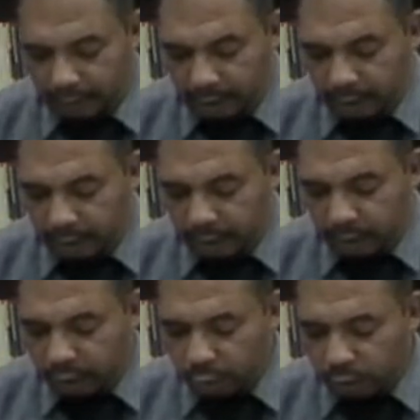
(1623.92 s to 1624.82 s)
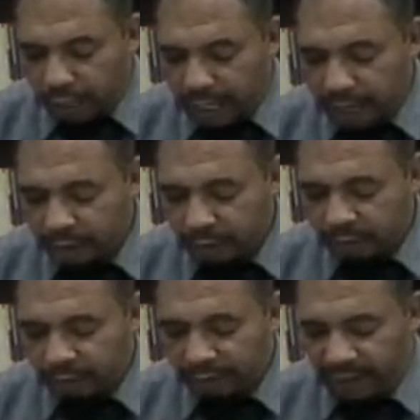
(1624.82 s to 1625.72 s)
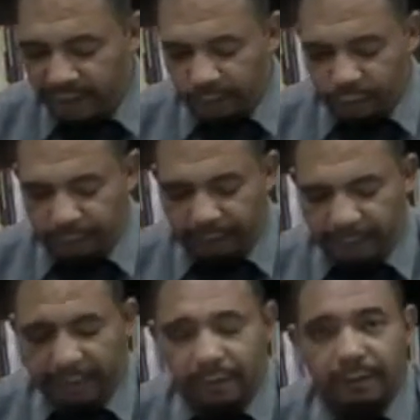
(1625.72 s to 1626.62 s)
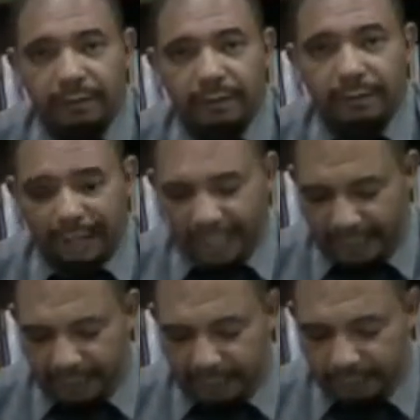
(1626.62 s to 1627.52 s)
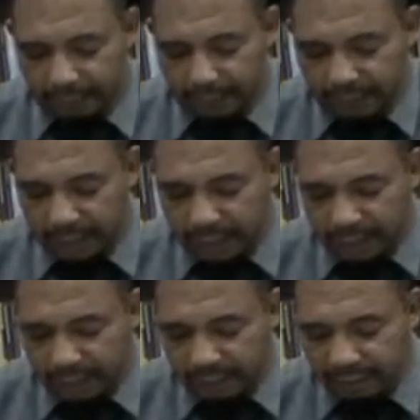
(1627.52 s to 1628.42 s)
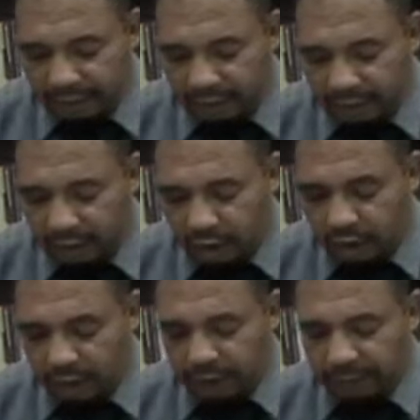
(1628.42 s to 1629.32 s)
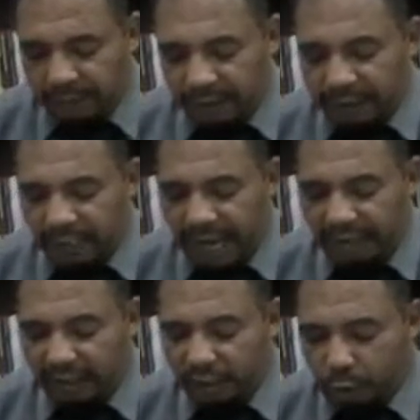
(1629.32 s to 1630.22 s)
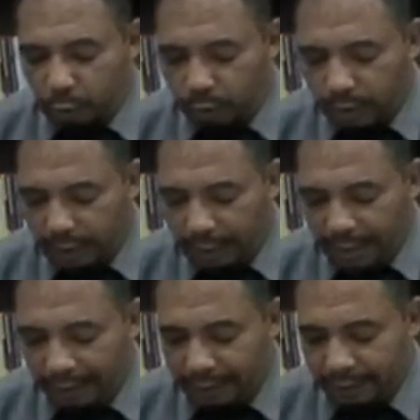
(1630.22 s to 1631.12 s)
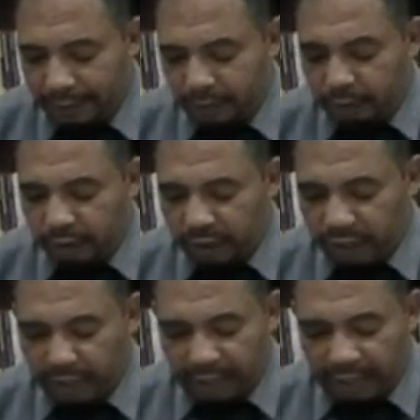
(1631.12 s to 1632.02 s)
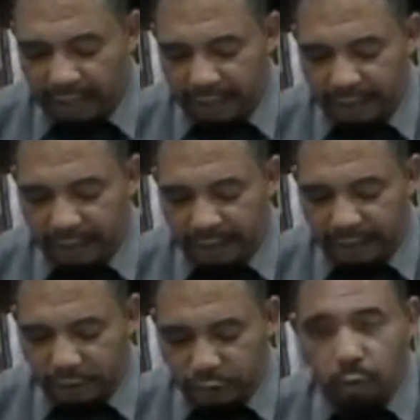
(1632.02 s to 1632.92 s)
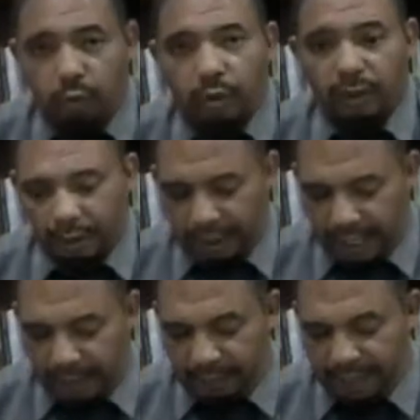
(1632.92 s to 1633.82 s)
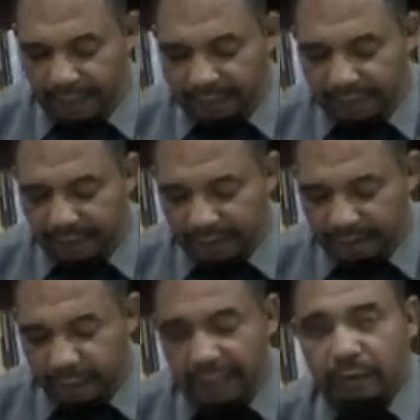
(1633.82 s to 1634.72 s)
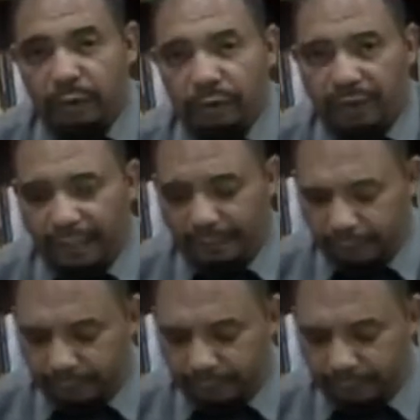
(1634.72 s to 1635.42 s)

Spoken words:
There were no signs of a fire to be made, and besides, never in the dog's experience had it known a man to sit like that in the snow and make no fire.